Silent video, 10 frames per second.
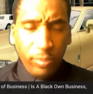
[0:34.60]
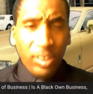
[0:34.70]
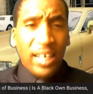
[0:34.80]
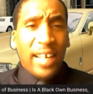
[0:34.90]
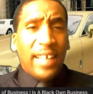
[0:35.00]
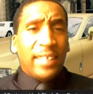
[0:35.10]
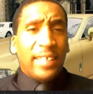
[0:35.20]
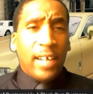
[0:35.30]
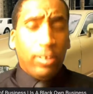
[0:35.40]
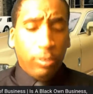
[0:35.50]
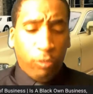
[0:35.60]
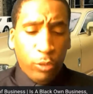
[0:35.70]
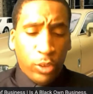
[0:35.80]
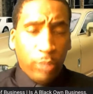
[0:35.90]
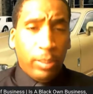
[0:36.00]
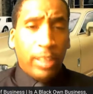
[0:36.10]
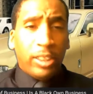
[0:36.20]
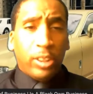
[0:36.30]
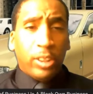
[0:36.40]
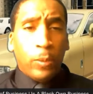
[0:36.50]
last night on the Future Money
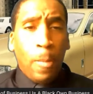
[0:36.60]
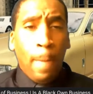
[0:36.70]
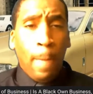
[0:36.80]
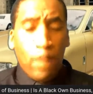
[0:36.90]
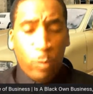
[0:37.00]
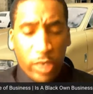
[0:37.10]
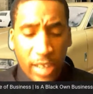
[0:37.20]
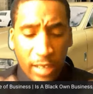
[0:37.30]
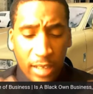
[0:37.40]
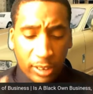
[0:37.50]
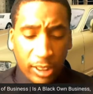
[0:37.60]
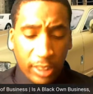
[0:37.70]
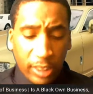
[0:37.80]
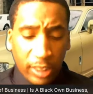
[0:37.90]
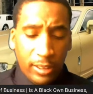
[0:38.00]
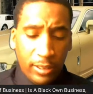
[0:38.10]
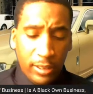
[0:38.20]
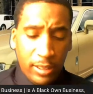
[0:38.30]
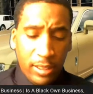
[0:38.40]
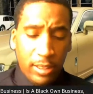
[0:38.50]
Show, we kind of touched it,
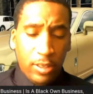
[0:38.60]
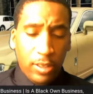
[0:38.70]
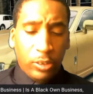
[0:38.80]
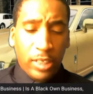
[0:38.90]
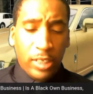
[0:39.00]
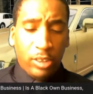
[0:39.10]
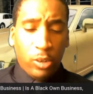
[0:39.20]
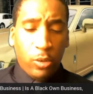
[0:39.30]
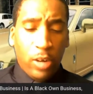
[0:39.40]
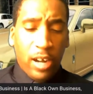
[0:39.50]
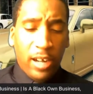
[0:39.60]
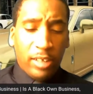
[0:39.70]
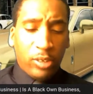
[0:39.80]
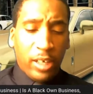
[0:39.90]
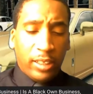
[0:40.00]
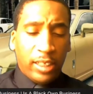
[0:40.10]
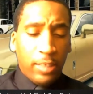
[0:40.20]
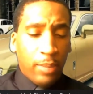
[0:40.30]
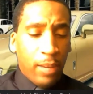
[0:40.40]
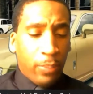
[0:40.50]
you know what I'm saying? So I try to
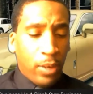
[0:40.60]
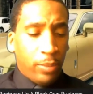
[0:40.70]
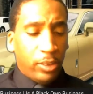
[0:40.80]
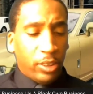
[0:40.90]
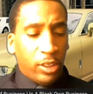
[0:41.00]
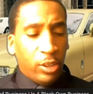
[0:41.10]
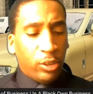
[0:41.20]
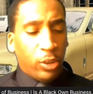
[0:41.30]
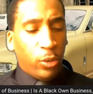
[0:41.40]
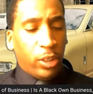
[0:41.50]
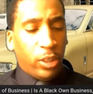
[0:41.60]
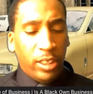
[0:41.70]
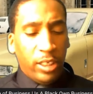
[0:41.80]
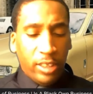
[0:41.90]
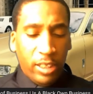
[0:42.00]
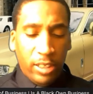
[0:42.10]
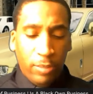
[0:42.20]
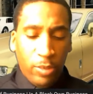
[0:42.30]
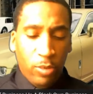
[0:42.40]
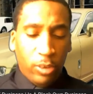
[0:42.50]
keep my promise. So here's it,
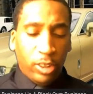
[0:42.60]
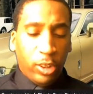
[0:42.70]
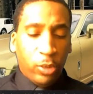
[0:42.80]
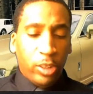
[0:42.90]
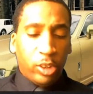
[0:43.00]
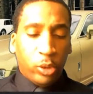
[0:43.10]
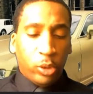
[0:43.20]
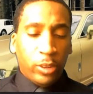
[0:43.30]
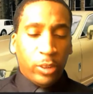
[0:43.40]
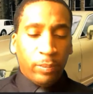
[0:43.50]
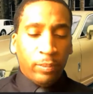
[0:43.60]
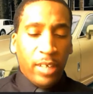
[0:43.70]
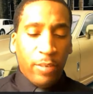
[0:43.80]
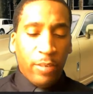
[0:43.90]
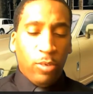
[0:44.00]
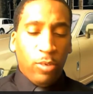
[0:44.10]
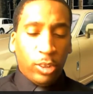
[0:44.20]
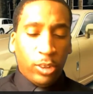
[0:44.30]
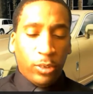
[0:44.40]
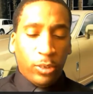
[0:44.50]
and we want to go into it, and we want to
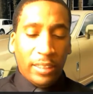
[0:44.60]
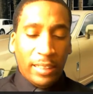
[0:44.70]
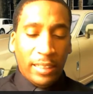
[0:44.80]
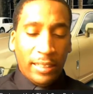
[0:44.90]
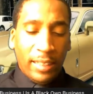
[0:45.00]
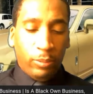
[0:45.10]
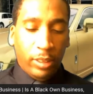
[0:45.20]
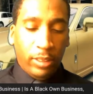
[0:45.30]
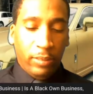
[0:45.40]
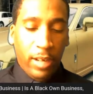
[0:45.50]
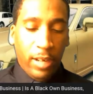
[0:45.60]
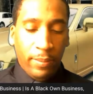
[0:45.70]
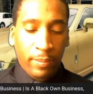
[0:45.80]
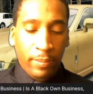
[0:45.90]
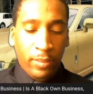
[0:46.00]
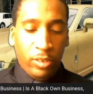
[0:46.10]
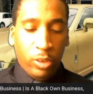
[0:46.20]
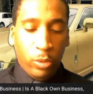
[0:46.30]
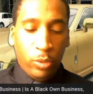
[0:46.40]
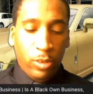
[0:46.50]
go into depth with it, right? So
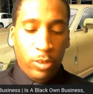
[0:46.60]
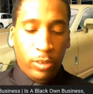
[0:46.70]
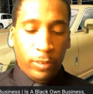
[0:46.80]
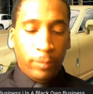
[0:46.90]
we want to